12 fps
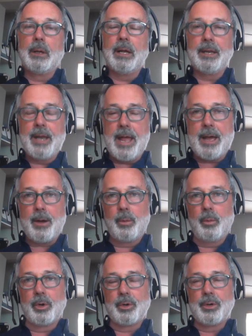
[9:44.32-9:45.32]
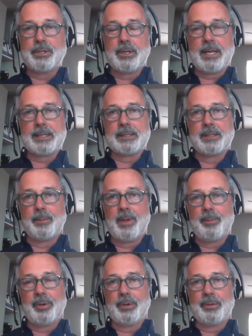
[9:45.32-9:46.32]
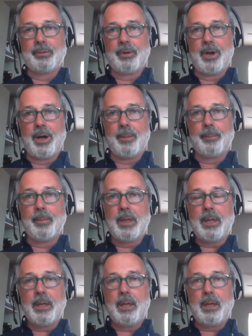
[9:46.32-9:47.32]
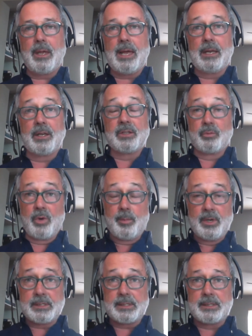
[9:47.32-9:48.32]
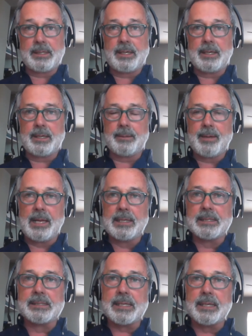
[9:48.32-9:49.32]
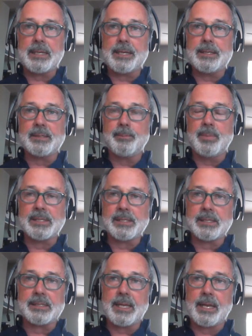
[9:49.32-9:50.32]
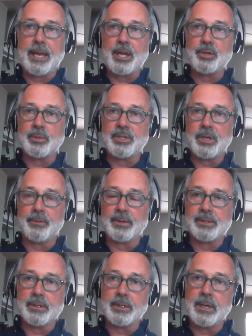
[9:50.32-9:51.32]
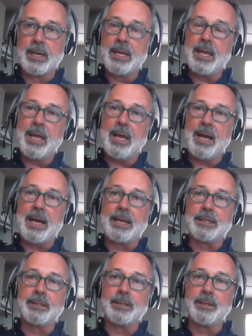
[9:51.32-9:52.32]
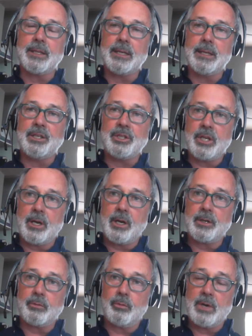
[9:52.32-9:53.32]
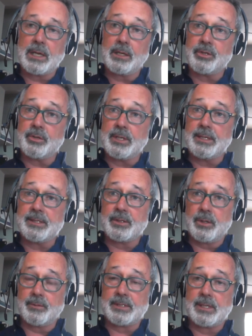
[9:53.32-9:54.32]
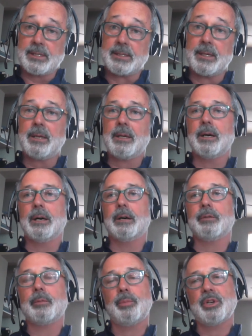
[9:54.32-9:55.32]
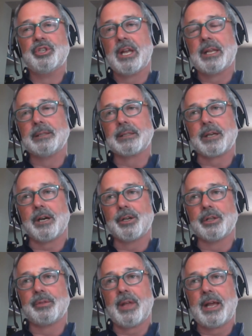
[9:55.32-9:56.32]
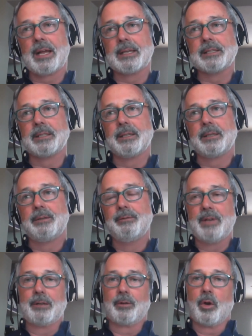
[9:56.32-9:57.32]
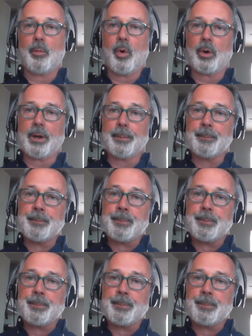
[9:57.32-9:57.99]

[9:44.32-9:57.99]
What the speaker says: And now we're going to get some input from Ellis Roberts. Ellis is Business Engagement Officer at the Shared Regulatory Services of Bridgend, Cardiff and Vale of Glamorgan.